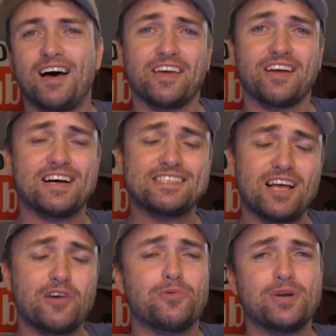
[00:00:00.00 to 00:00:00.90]
guys,
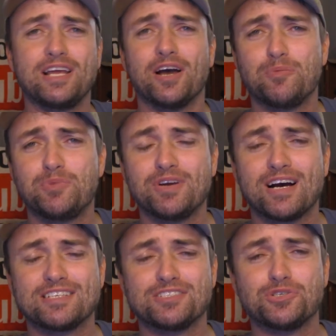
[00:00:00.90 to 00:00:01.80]
I really hope you
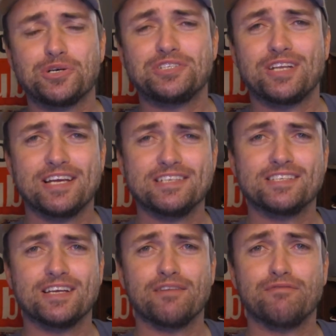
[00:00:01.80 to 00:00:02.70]
guys enjoyed today's
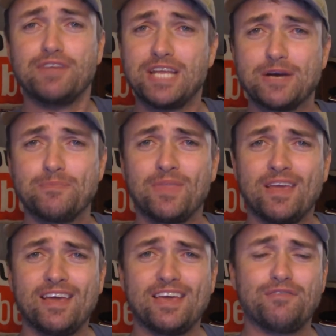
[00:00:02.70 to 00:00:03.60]
video.
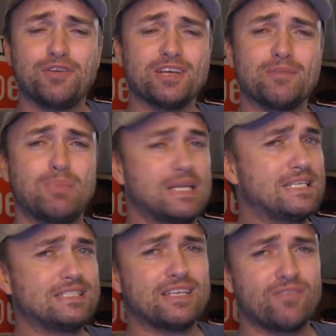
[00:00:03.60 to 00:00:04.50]
If you did,
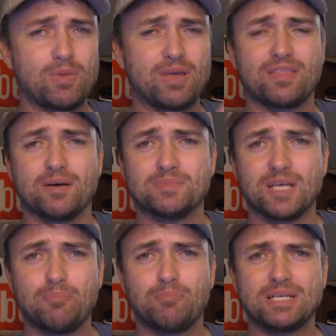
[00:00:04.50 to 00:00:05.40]
please give it a thumbs
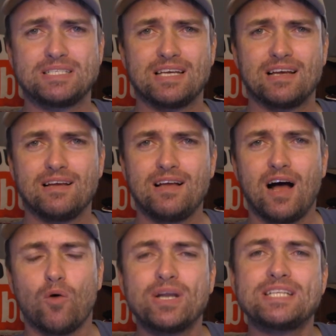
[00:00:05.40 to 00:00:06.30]
up. But I
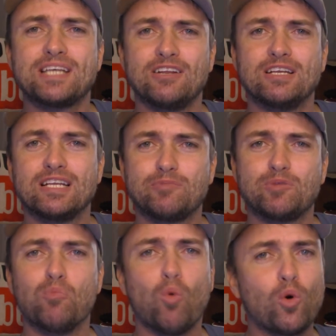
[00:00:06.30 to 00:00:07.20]
want to tell you a little bit
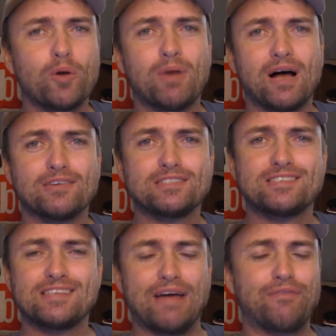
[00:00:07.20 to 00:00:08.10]
more about
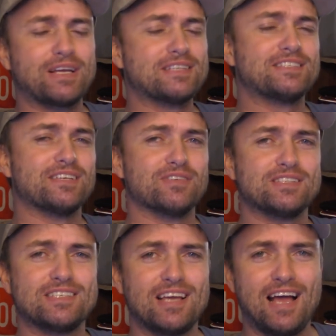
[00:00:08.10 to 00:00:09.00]
African
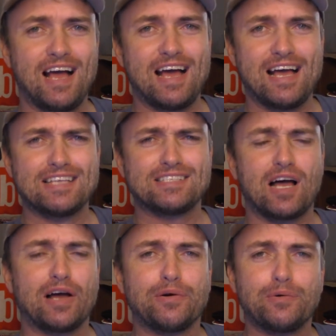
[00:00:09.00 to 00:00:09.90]
civets, as
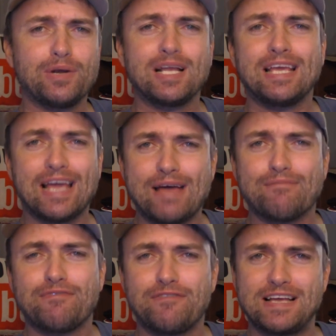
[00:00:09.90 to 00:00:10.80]
I really am
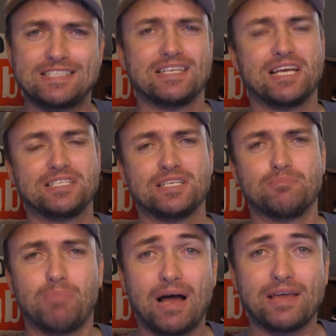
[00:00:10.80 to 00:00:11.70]
fascinated
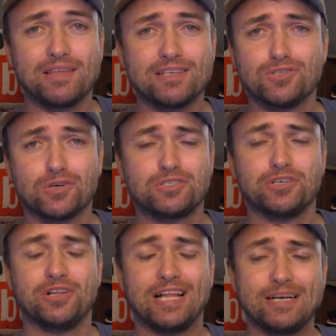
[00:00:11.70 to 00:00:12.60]
by these
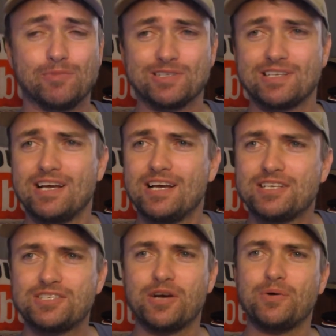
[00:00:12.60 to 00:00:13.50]
nocturnal animals.
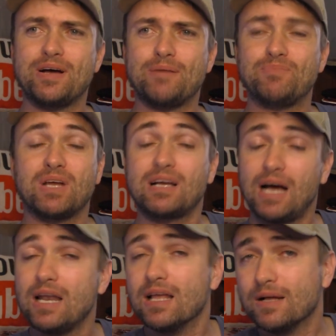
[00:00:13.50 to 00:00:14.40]
So the
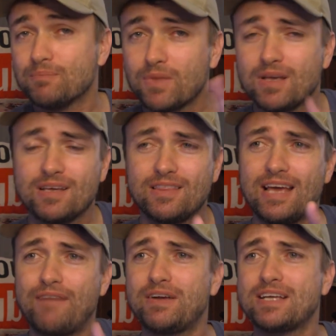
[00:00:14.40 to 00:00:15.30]
color, the
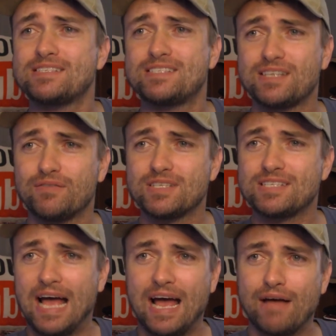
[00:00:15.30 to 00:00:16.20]
African civets
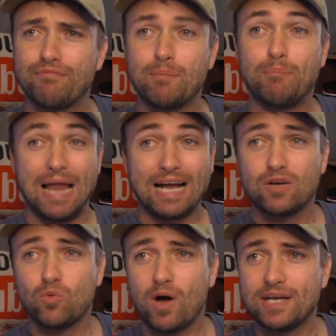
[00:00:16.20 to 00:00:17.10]
have the black
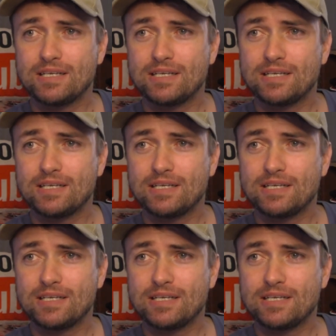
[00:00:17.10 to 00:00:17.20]
and white